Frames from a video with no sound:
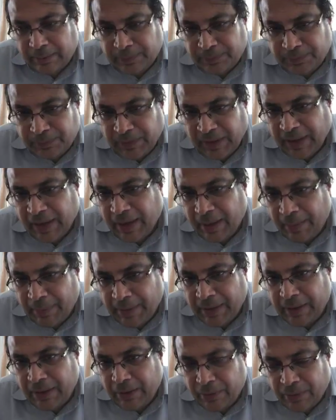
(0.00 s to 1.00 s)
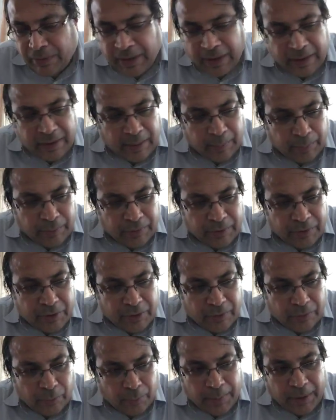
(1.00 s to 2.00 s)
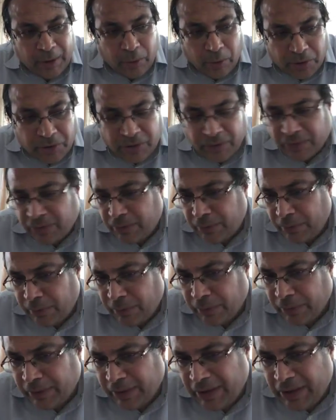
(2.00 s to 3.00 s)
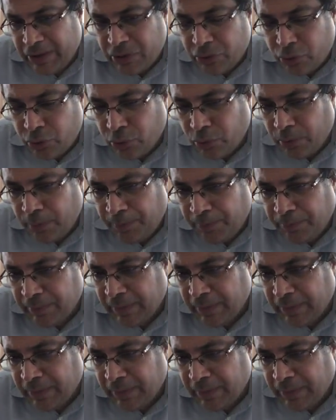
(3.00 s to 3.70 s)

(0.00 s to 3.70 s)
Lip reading: they come and take their position. So be cautious for these two.